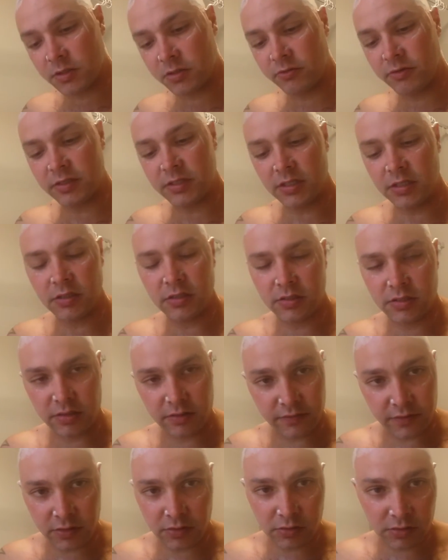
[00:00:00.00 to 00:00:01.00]
the squishiness
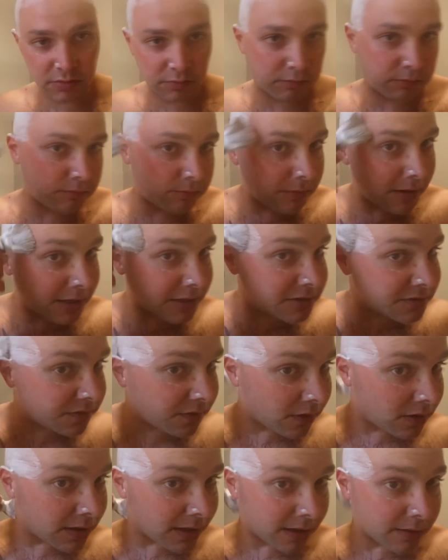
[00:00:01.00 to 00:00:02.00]
of a nice
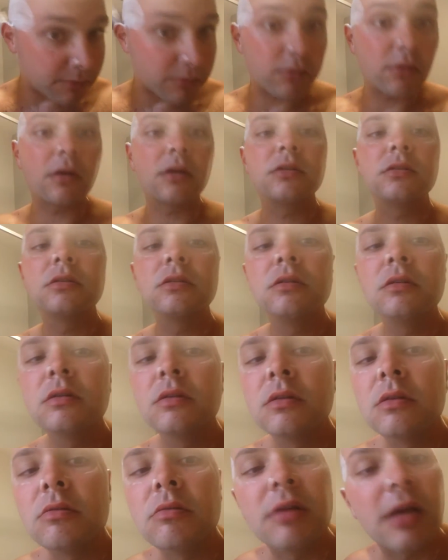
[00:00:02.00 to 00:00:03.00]
exfoliating brush,
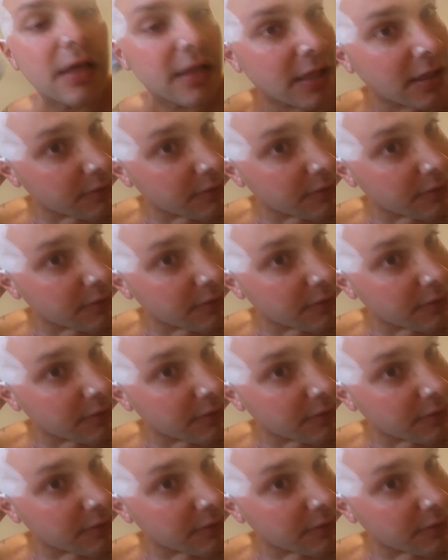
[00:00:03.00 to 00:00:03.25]
you'll get